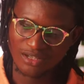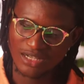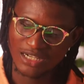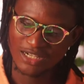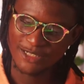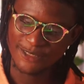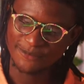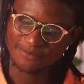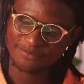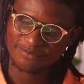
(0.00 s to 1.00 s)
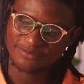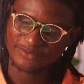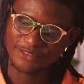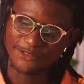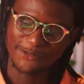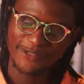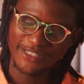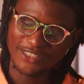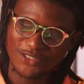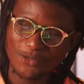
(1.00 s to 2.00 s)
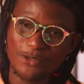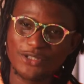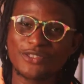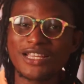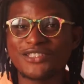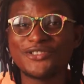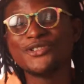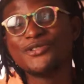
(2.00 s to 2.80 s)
rigged. The toothbrush was actually